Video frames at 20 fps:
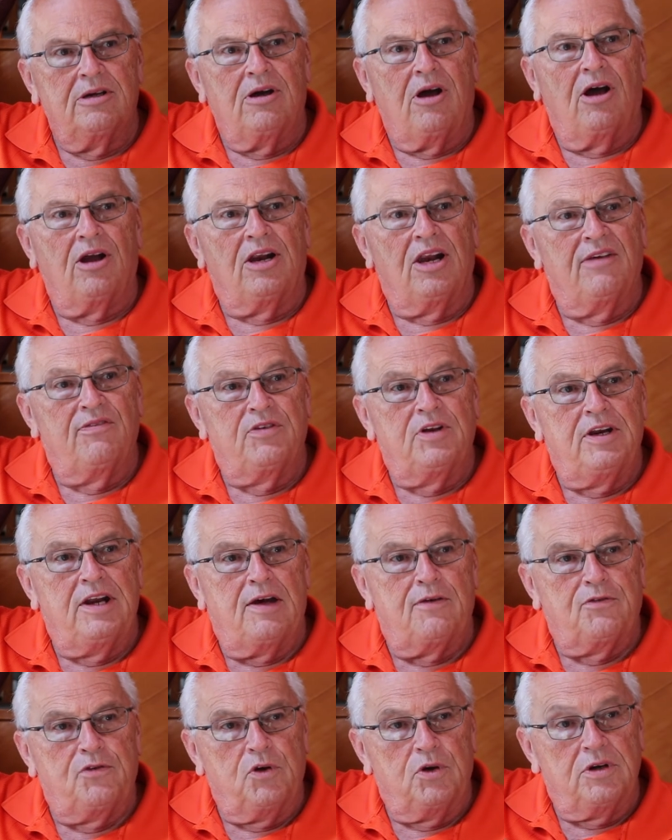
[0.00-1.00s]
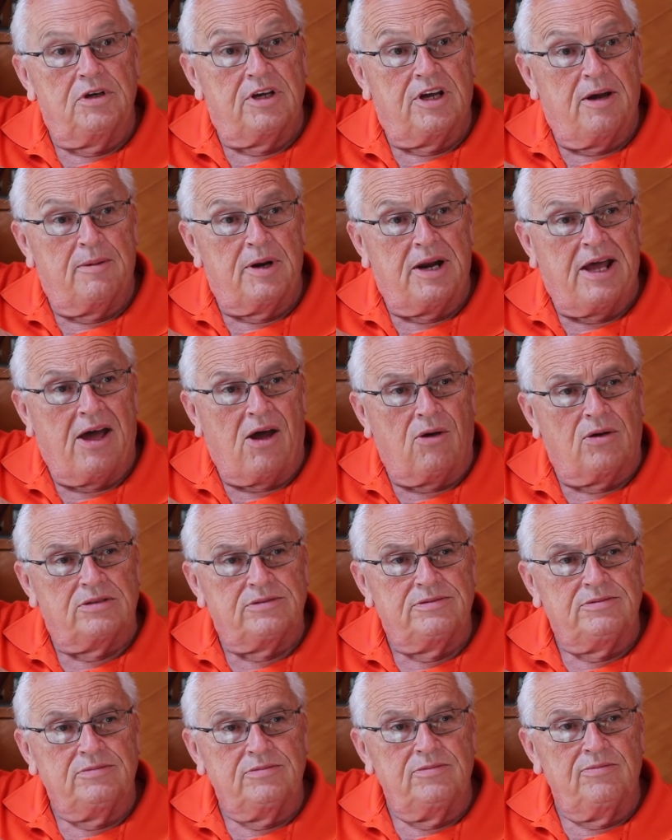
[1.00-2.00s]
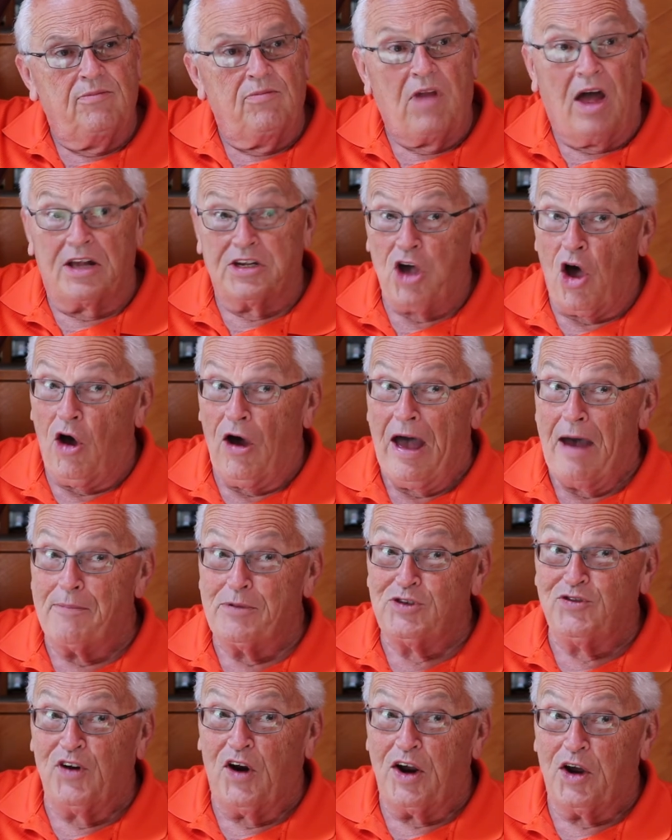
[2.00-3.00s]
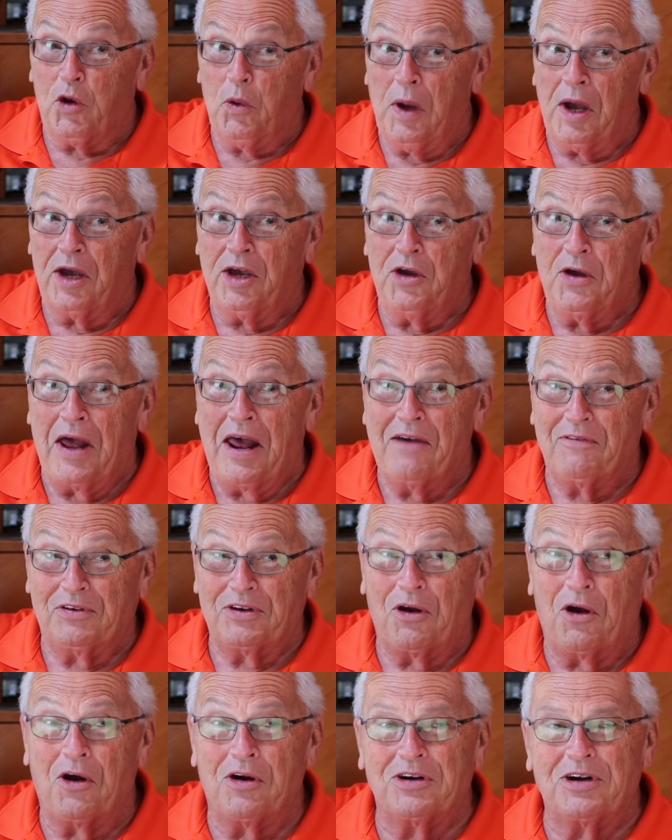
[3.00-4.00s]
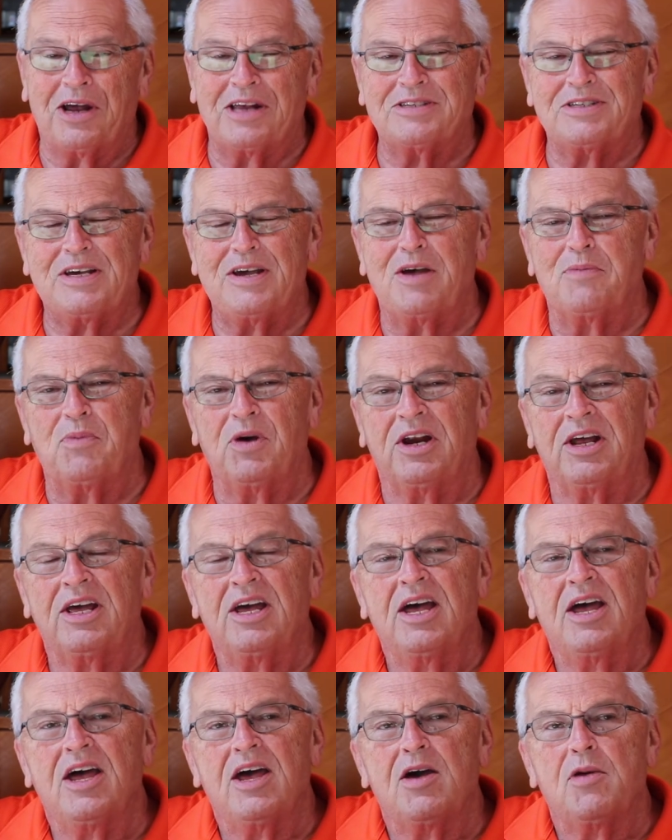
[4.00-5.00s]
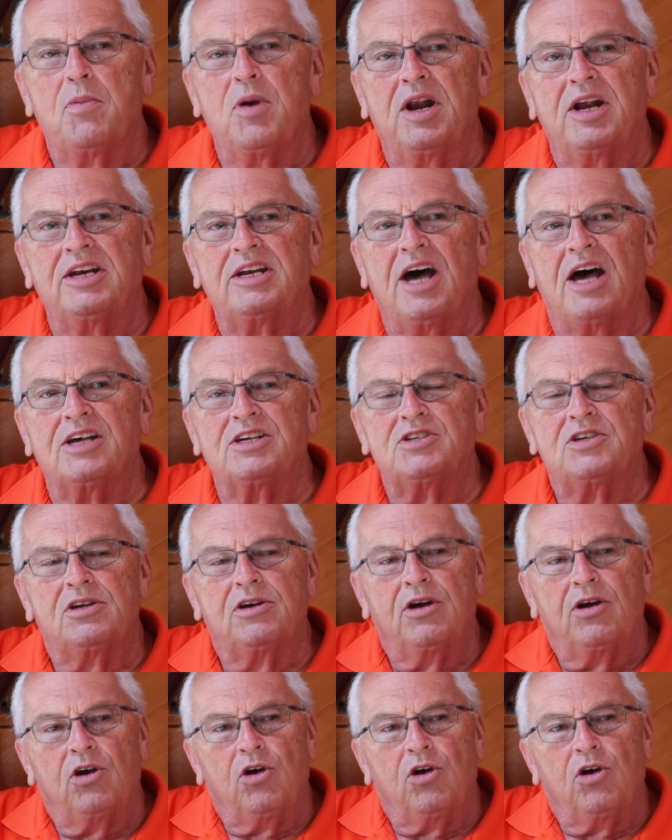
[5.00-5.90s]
on lifting that foot and coming out. Now, it all happens very quick. You have to hard time to say it, but it does